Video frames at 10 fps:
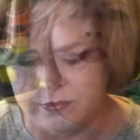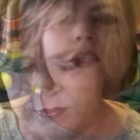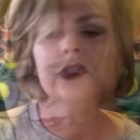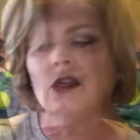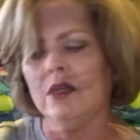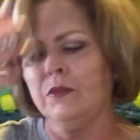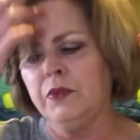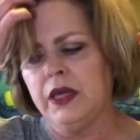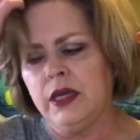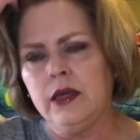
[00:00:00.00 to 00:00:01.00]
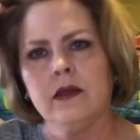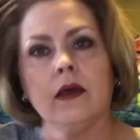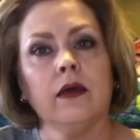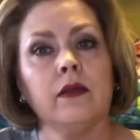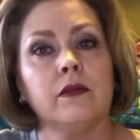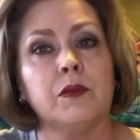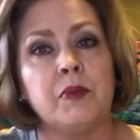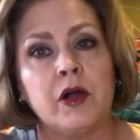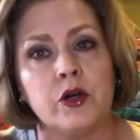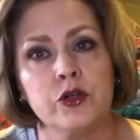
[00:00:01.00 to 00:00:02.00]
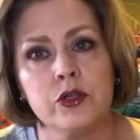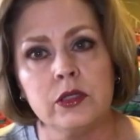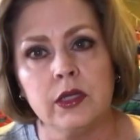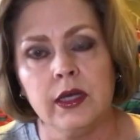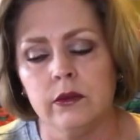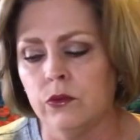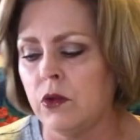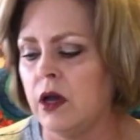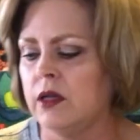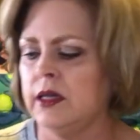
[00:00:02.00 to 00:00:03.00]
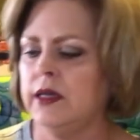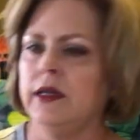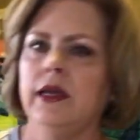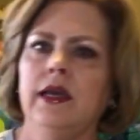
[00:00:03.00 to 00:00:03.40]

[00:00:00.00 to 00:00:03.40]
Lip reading: this is going to be the purse and the wallet.